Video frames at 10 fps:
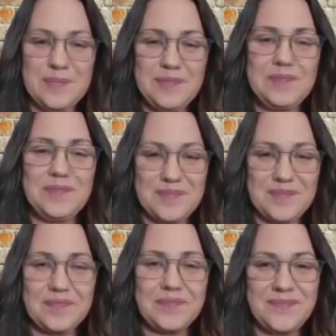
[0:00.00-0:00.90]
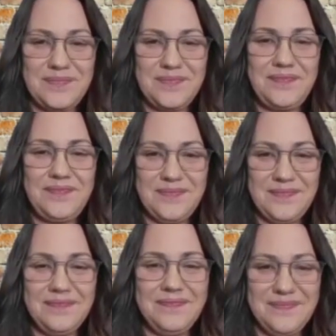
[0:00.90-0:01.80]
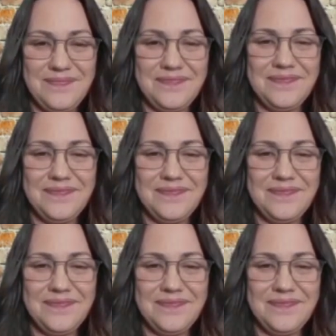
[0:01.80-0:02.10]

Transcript: house is not perfect.